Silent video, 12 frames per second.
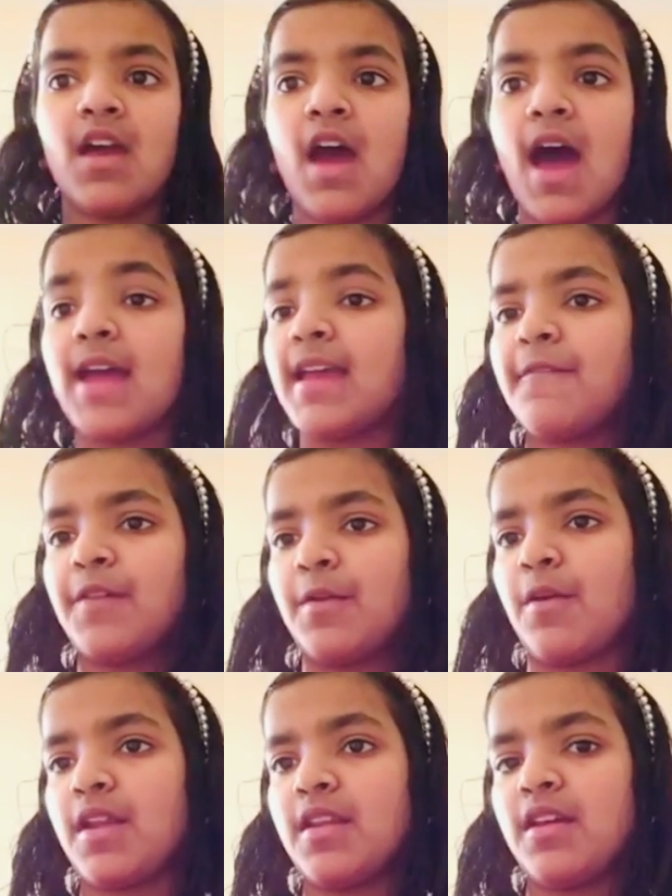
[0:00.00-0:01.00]
Hi
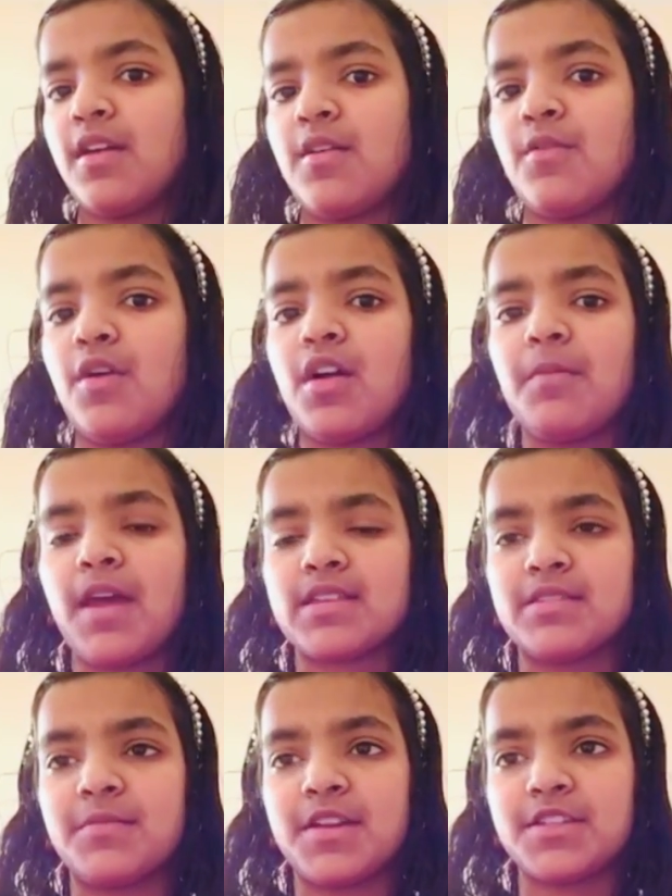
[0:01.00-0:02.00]
everyone, welcome back
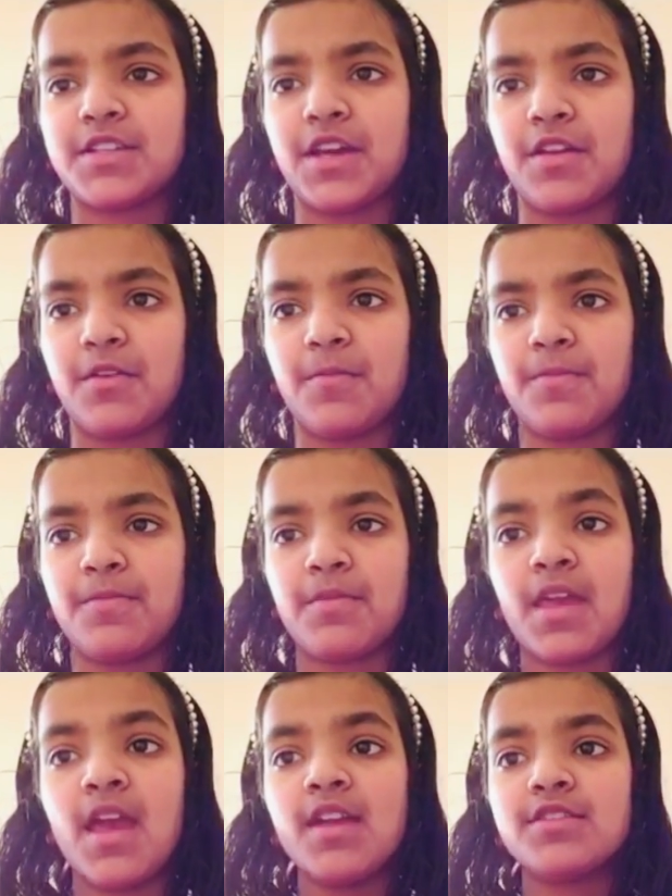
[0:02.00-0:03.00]
to my channel.
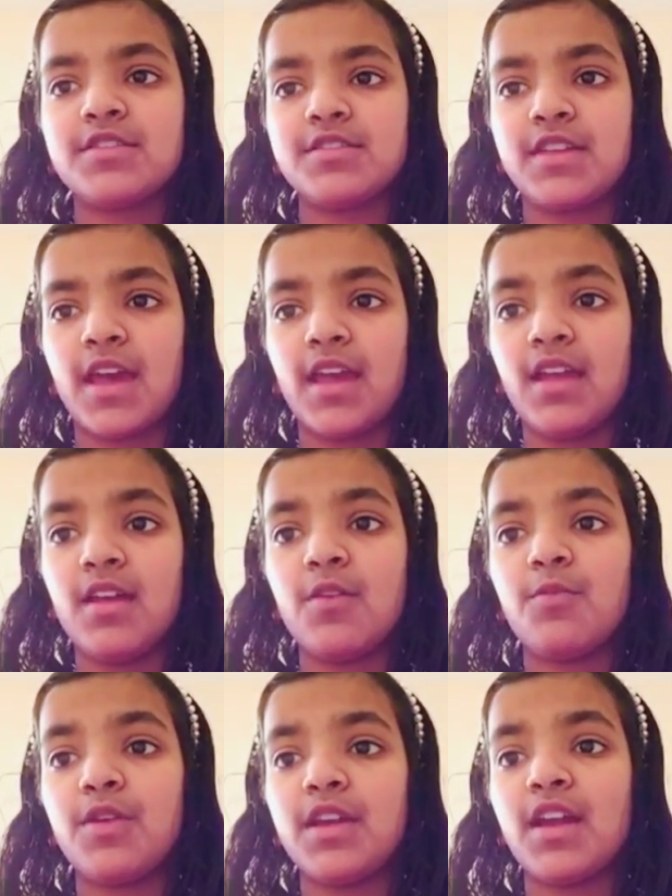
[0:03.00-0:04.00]
Today
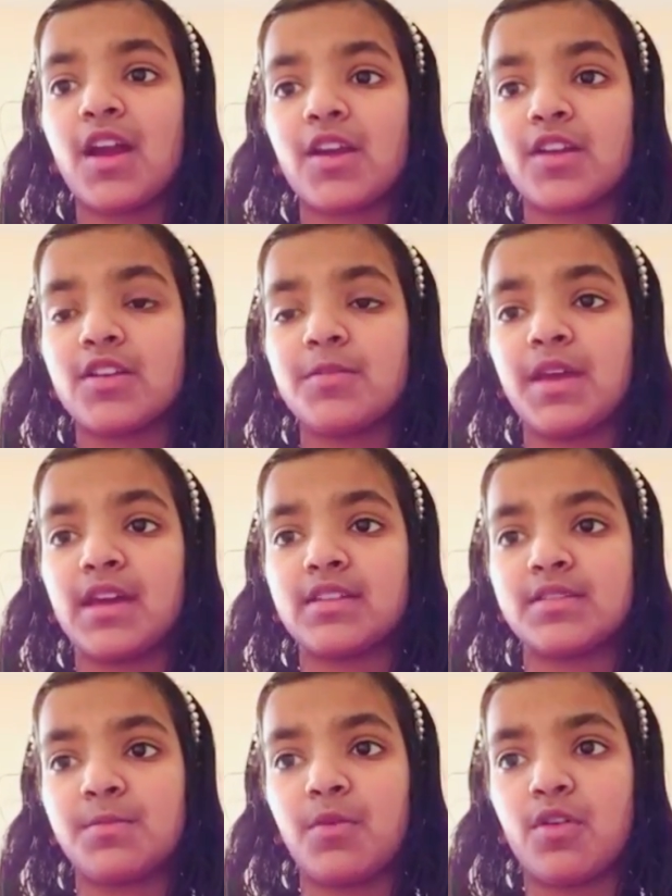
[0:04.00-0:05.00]
we are going to be
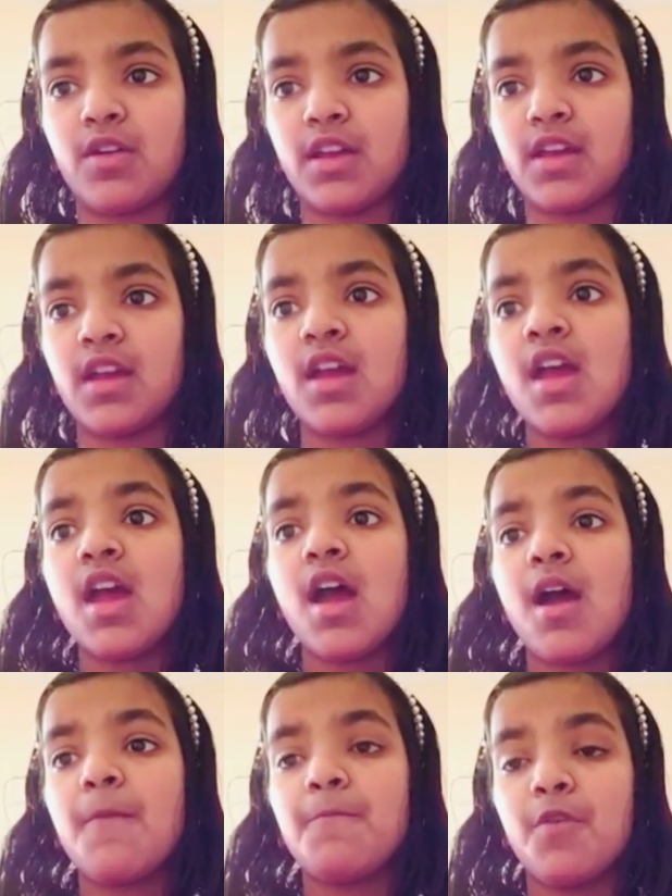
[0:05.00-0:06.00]
exploring
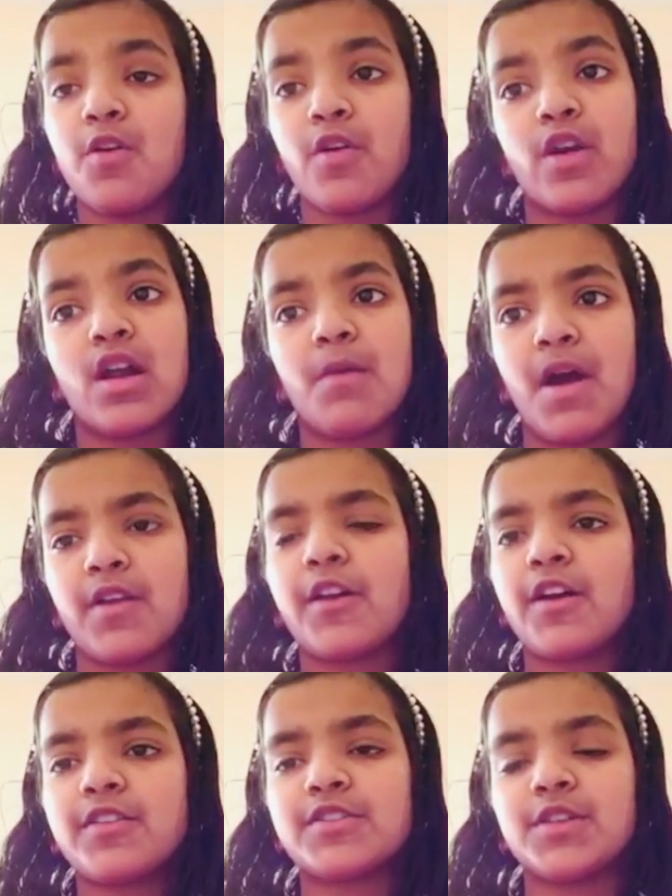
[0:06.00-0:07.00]
more about
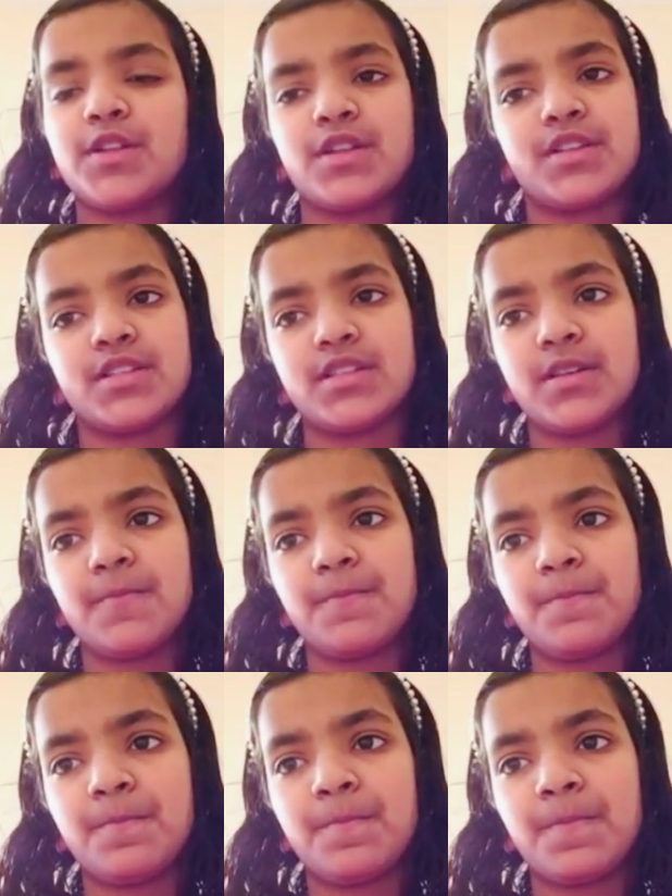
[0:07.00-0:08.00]
our solar system.
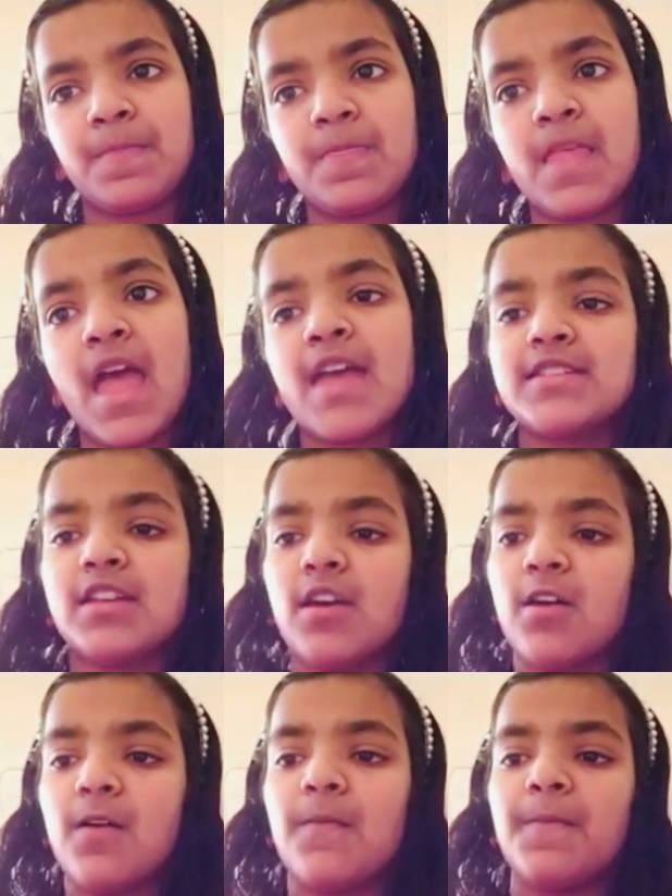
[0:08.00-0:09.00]

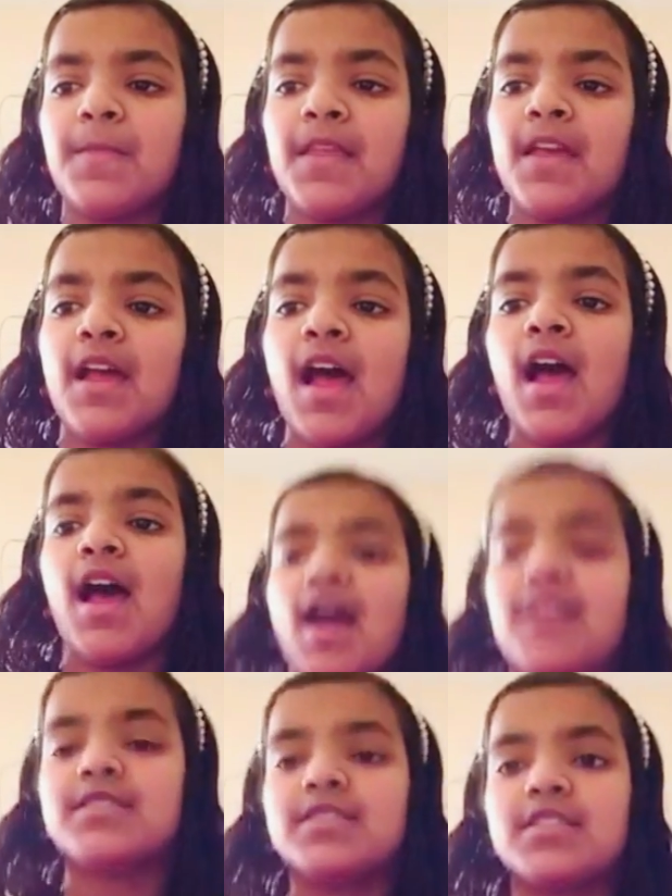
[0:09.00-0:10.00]
So,
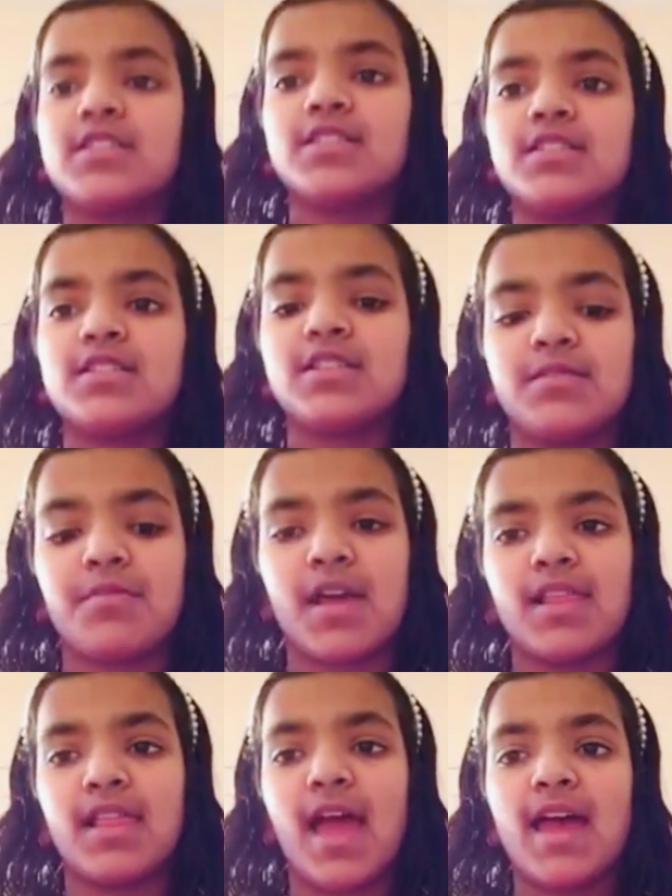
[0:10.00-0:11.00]
as you can see in my
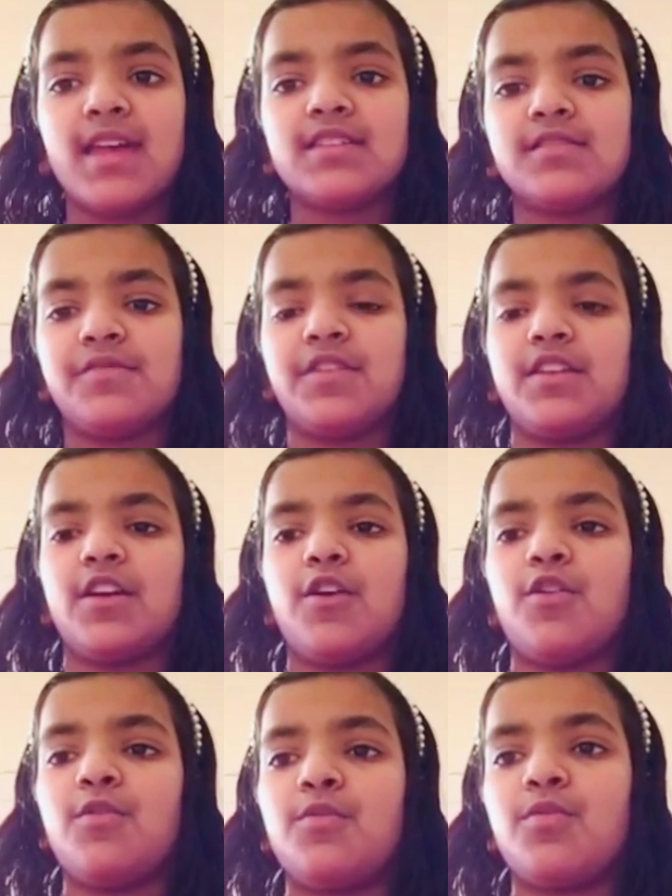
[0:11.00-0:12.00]
last
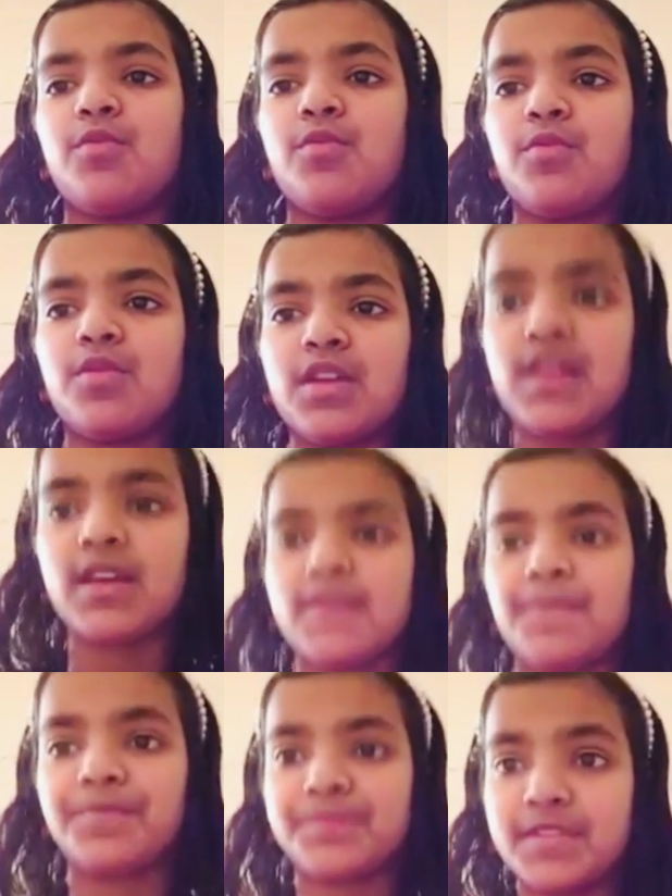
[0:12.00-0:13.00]
video, we
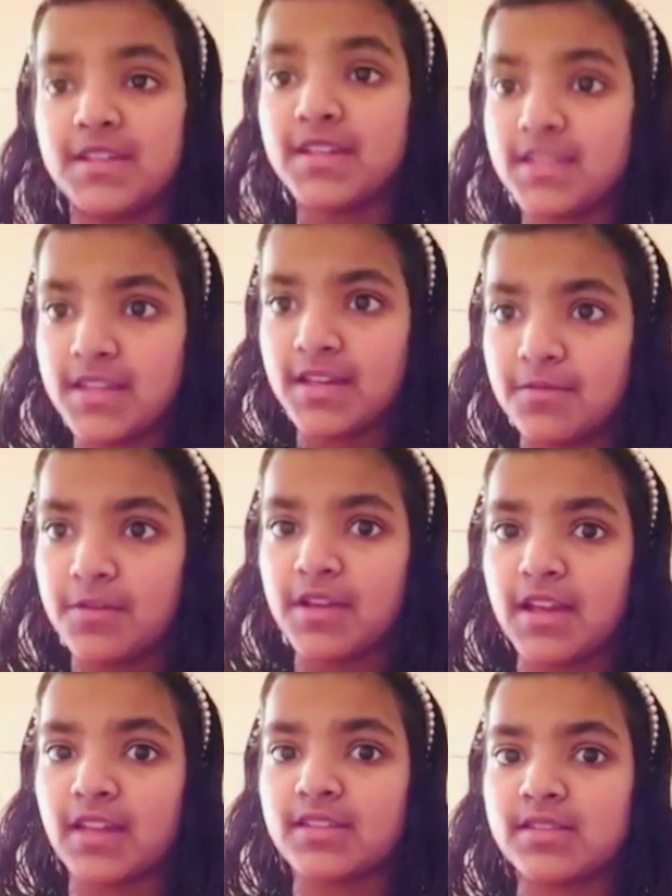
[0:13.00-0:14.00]
did
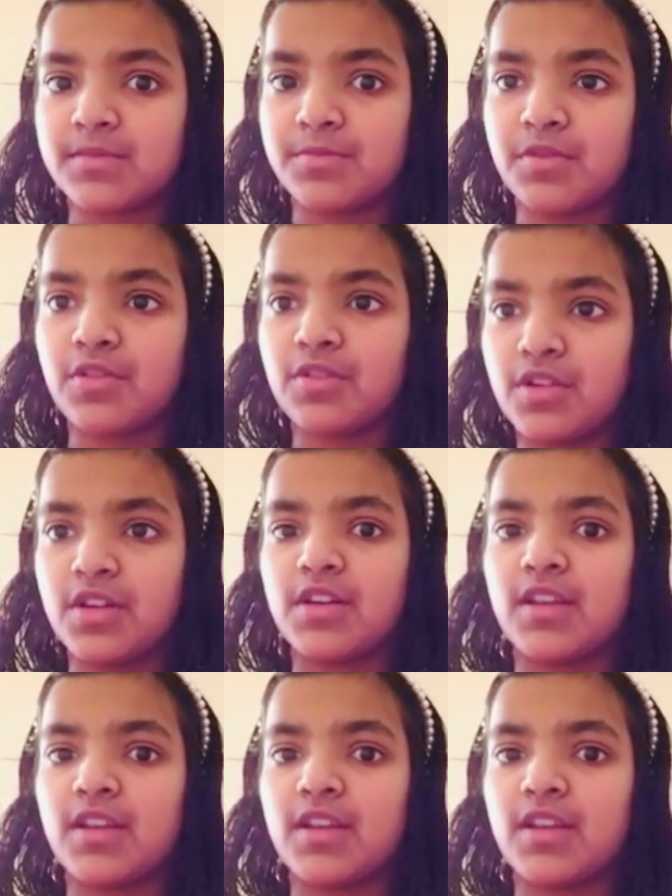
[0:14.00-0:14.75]
explore